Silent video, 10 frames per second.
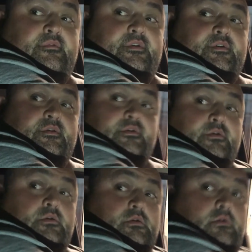Well, in the
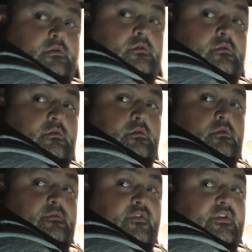trash.
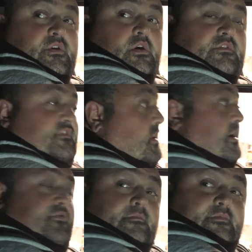For the dogs. No,
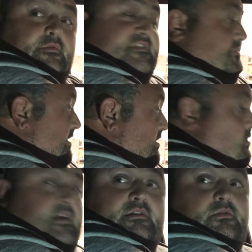I threw the rest of my
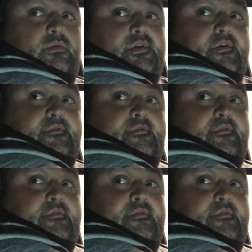coating out the window.